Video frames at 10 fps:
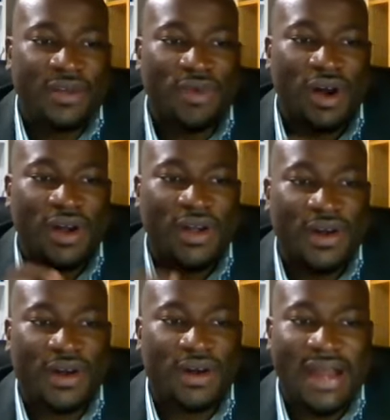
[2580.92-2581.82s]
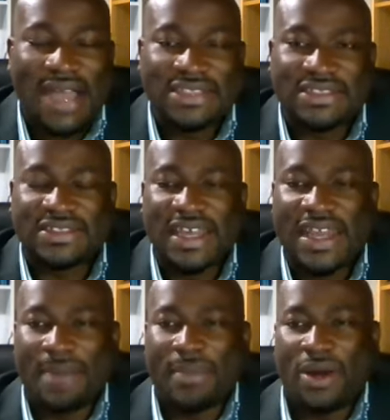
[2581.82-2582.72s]
in what God has
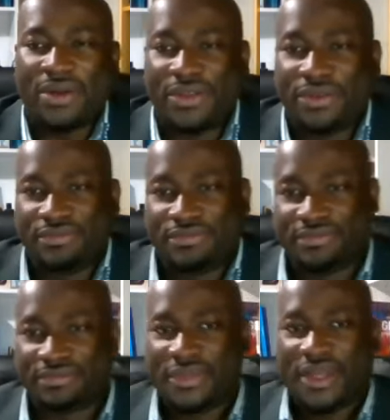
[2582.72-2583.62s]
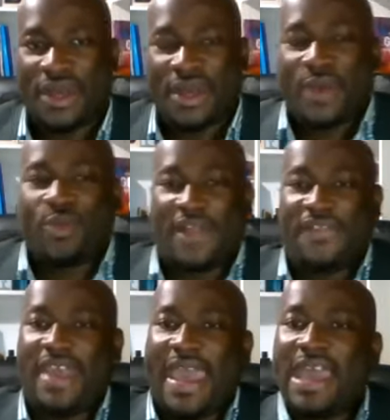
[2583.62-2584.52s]
said about you.
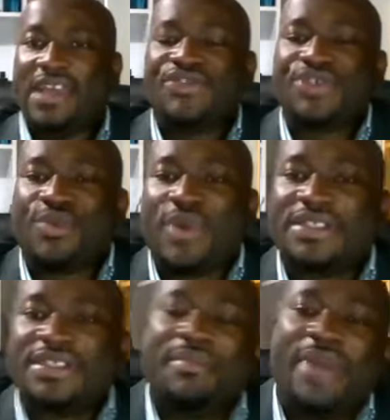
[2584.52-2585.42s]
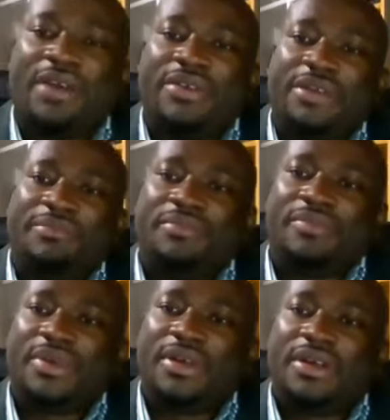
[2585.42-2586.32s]
When the angel went to Mary,
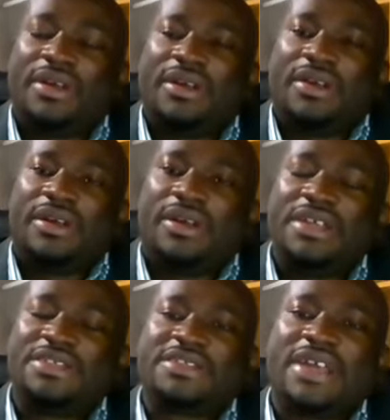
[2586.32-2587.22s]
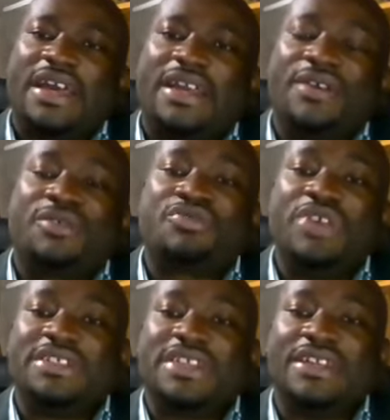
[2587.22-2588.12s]
he said,
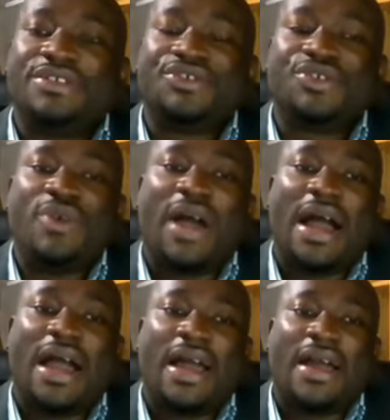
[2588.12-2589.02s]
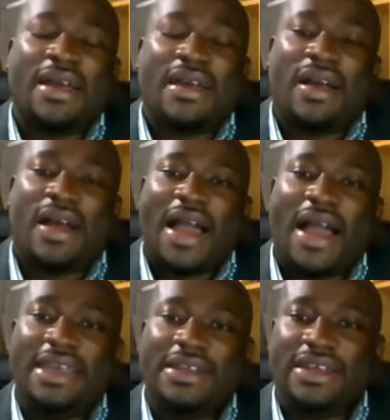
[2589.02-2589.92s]
Greetings, you are
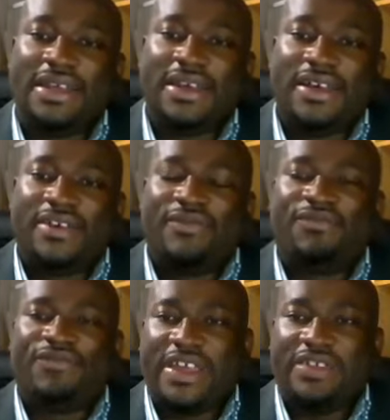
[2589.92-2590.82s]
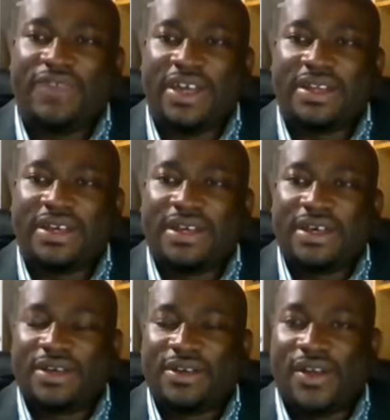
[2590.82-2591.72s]
highly favored.
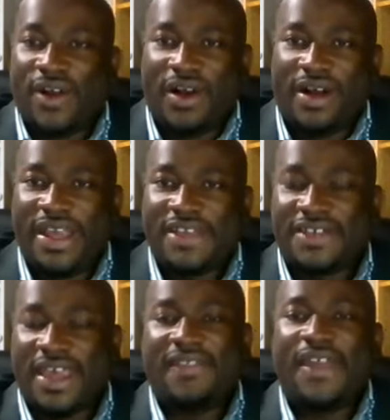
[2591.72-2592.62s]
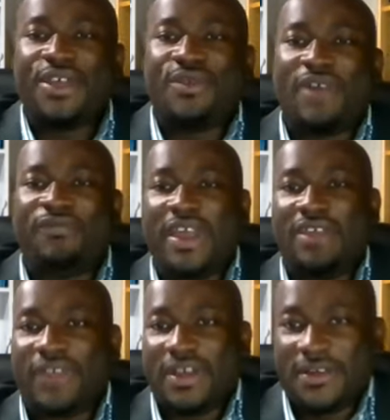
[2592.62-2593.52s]
God is saying that you are
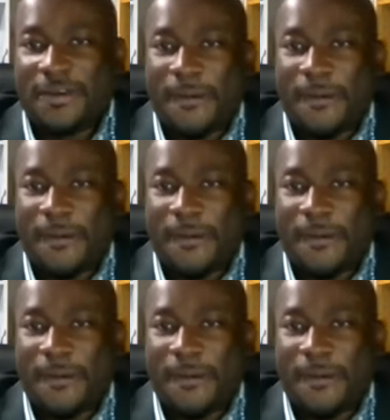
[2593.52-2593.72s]
favored.